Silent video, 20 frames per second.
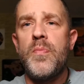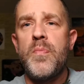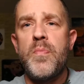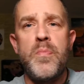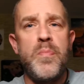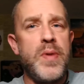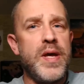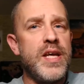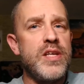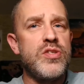
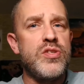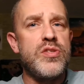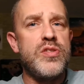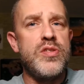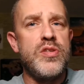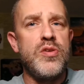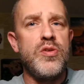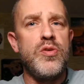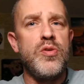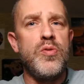best
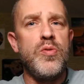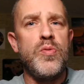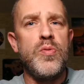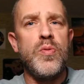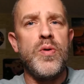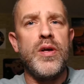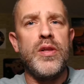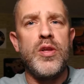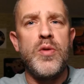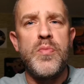do
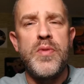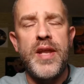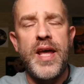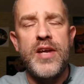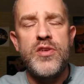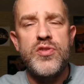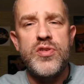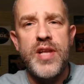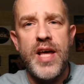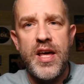illumination,